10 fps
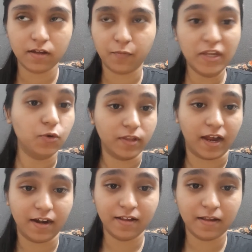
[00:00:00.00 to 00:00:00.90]
We know
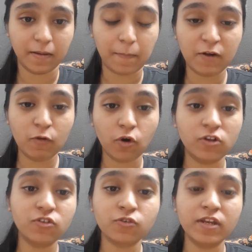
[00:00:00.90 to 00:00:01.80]
that. But we
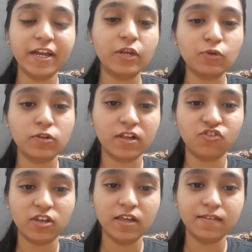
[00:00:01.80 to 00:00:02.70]
also need to know that
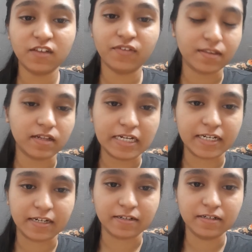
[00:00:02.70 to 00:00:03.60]
GE is a
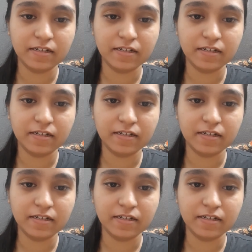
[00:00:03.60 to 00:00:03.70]
facilitator.